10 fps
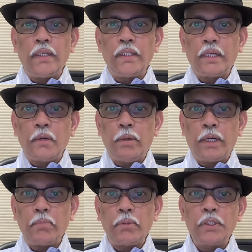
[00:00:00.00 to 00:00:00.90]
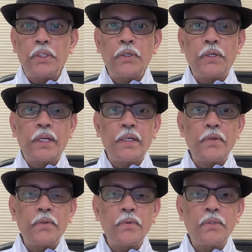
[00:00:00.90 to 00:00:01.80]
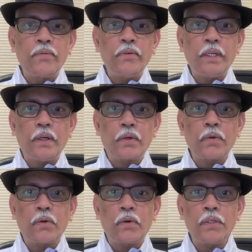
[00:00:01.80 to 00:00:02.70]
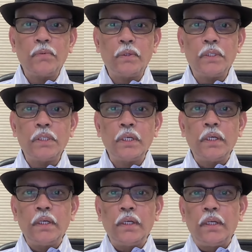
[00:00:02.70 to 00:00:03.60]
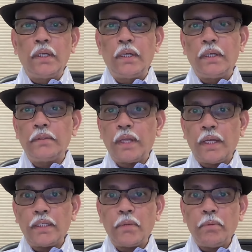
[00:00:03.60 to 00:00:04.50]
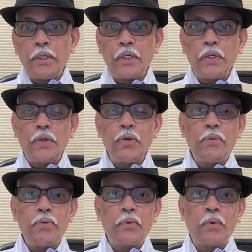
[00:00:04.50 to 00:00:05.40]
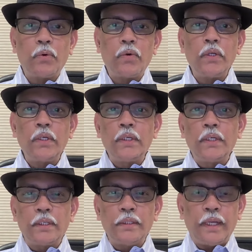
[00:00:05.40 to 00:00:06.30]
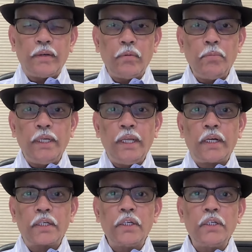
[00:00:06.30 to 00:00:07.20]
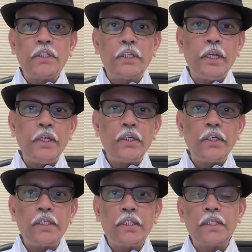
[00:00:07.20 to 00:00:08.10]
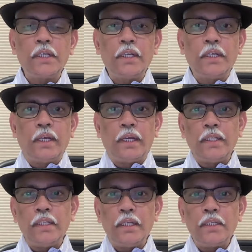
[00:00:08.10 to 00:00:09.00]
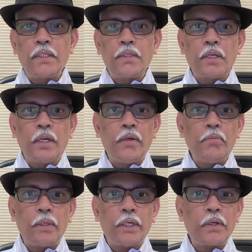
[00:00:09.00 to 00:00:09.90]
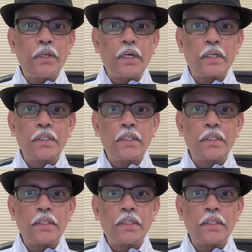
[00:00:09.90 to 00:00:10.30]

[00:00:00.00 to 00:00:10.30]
is in a better position to get to 270 Electoral College votes. And as I mentioned to you before, there will be directional changes in this particular